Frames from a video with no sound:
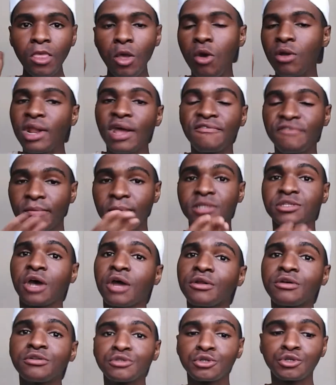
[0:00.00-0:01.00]
or like from
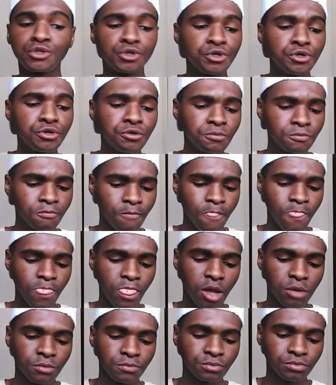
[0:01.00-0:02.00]
McDonald's too.
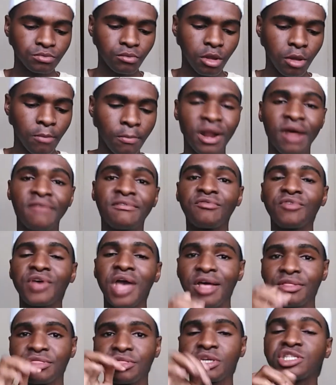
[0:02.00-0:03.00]
But I've never
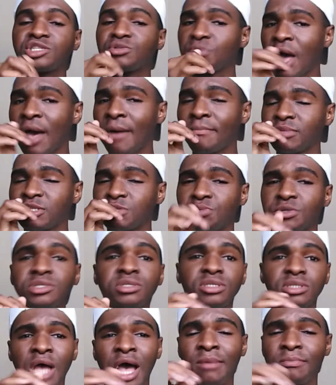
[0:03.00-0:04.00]
had this
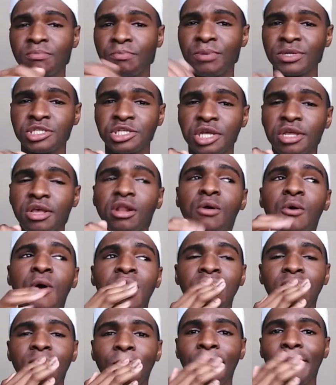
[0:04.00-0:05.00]
particular
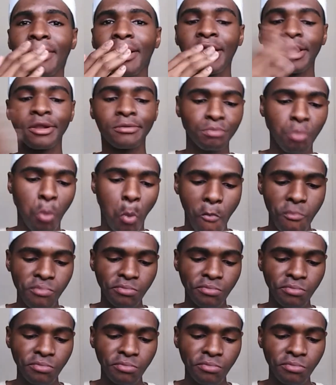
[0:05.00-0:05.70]
one, but